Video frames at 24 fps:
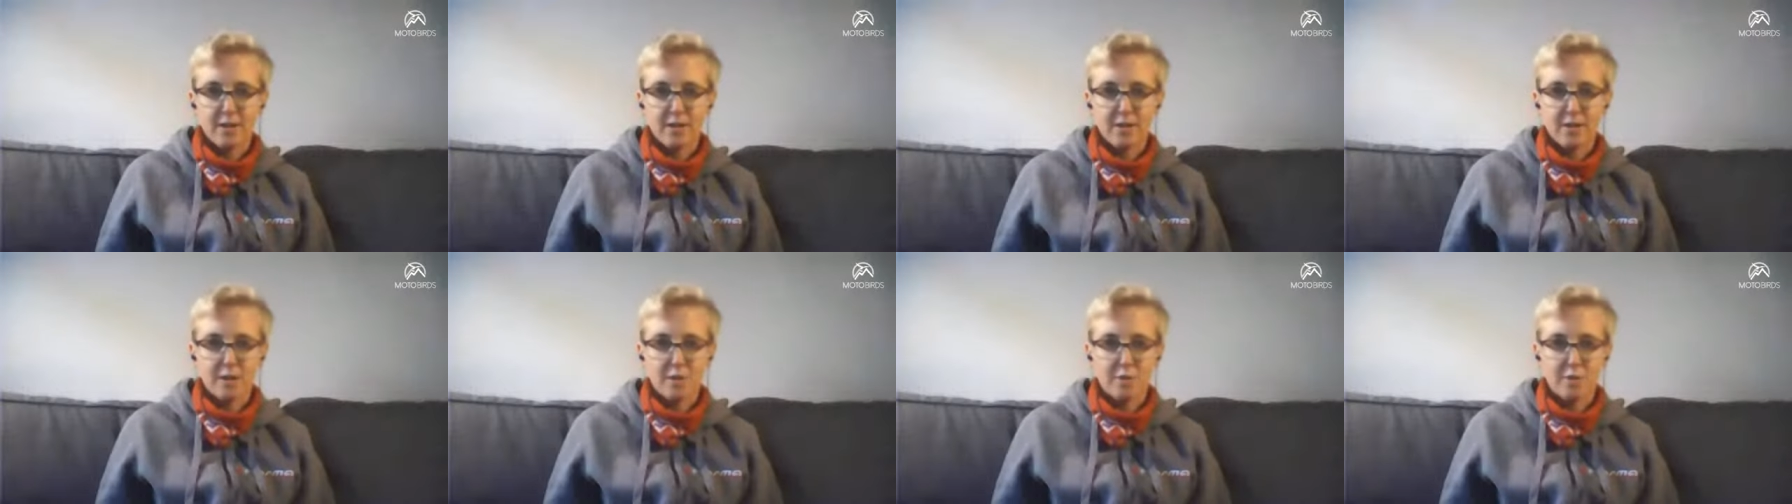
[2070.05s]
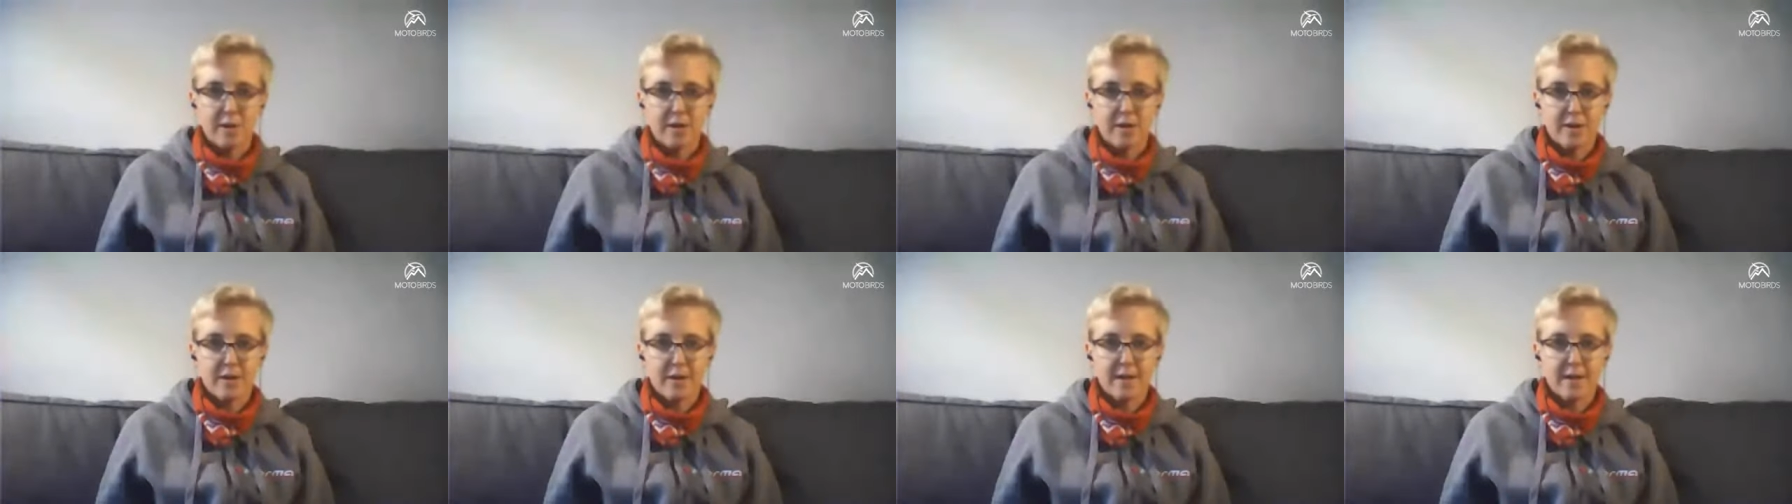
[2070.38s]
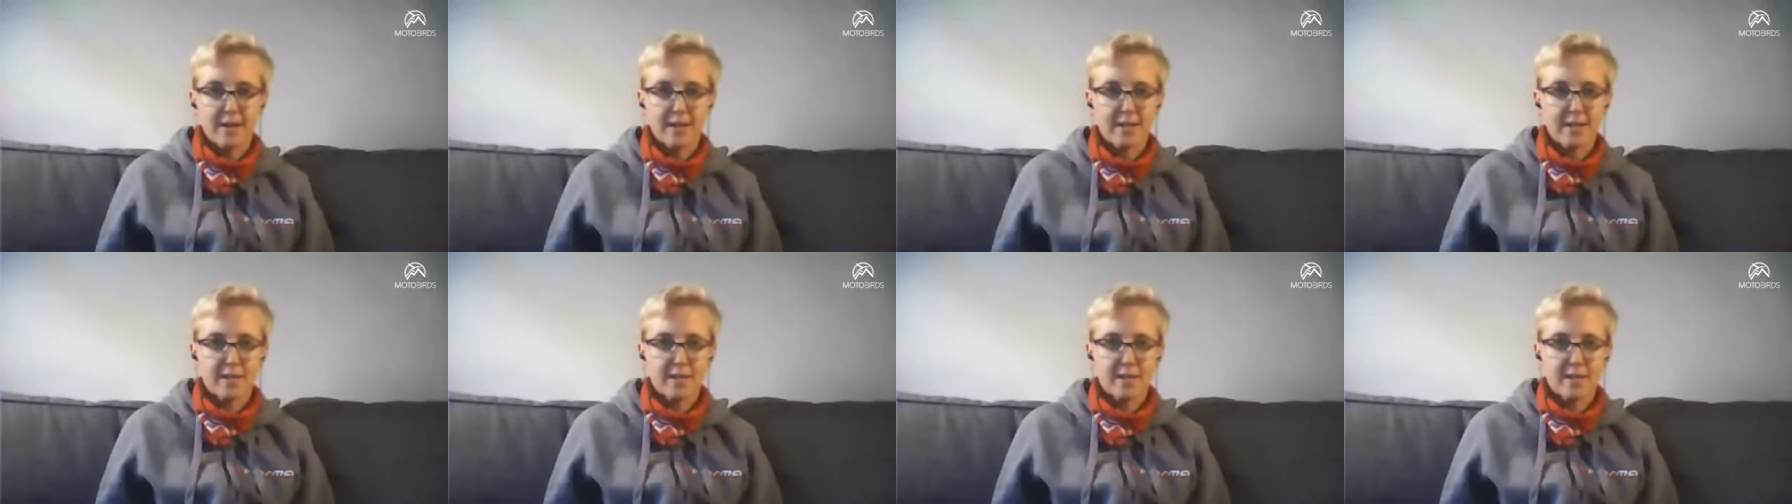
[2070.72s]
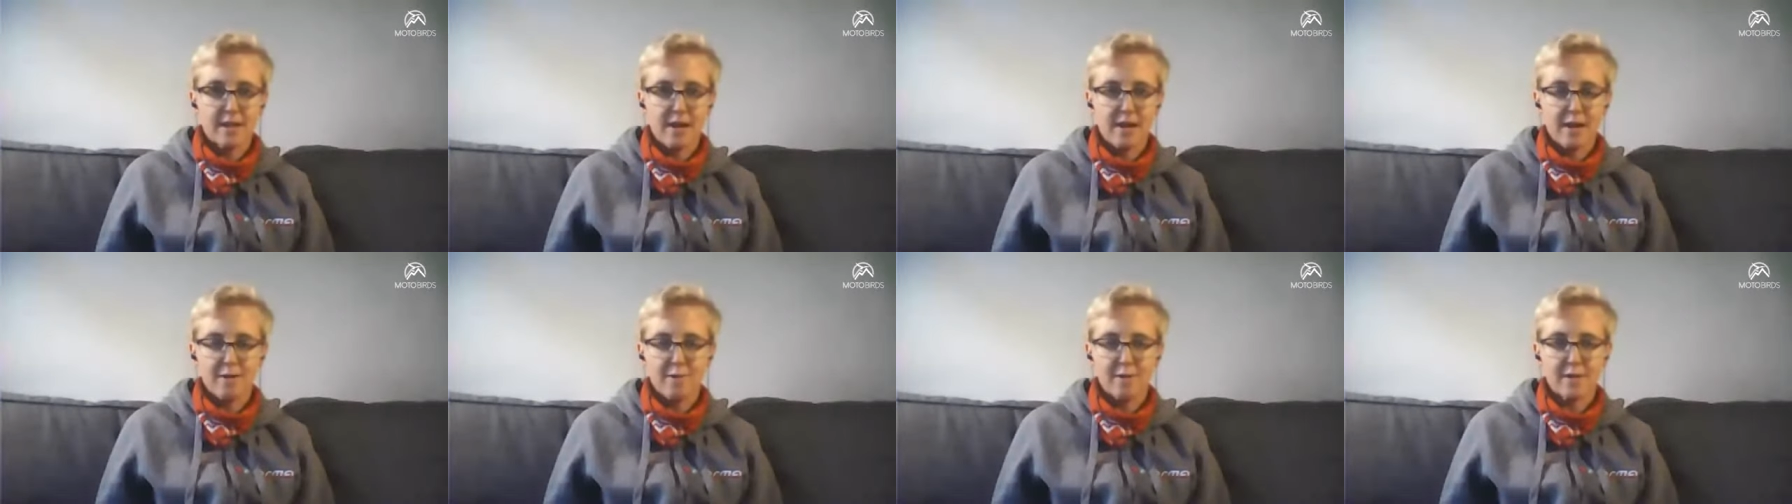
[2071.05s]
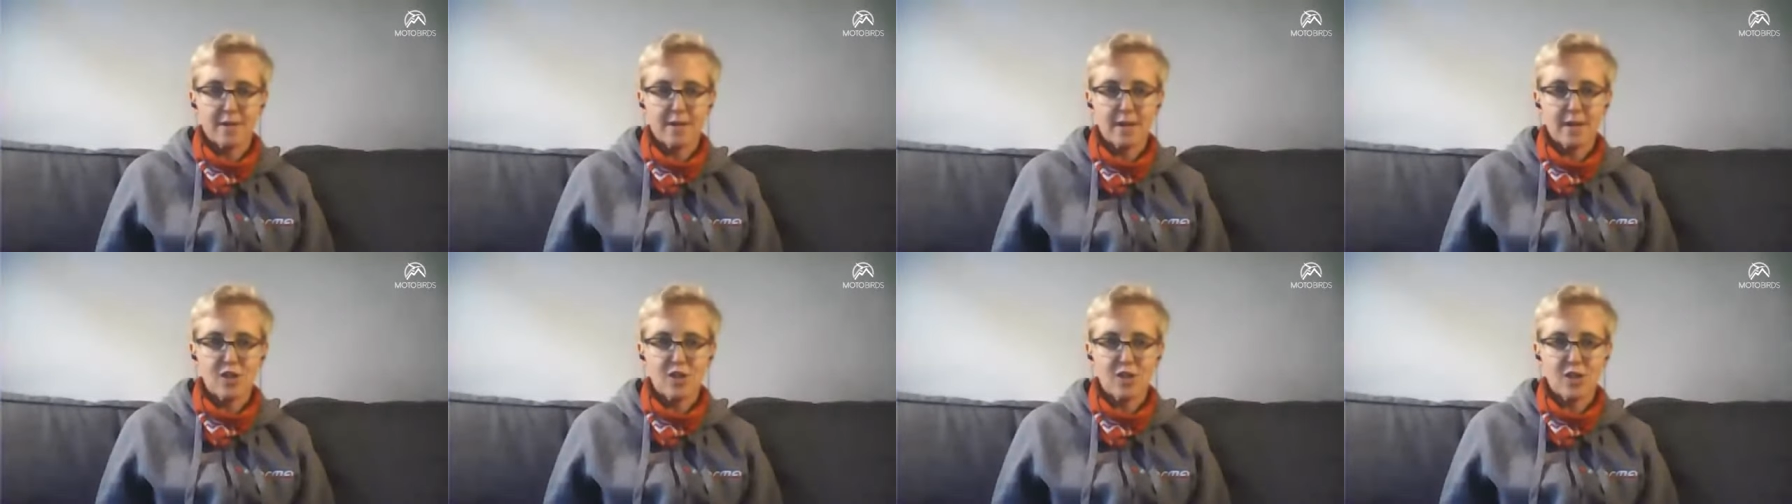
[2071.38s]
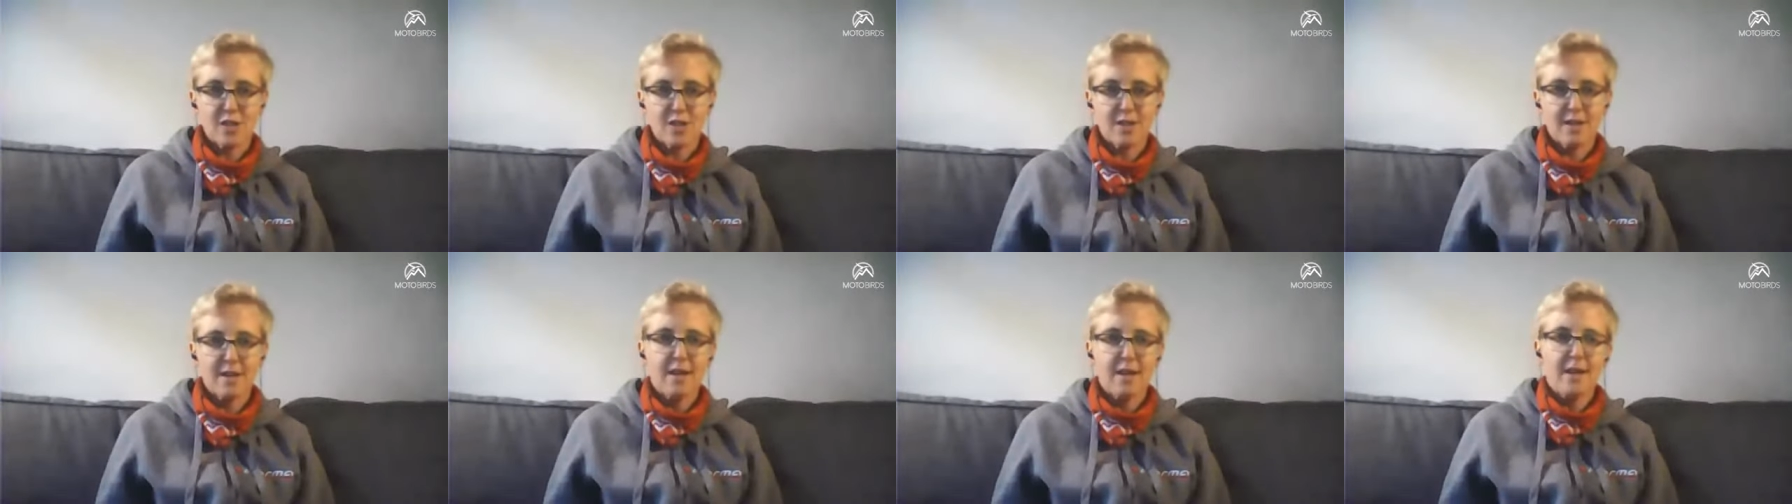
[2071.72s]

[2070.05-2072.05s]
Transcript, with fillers: on our next live session.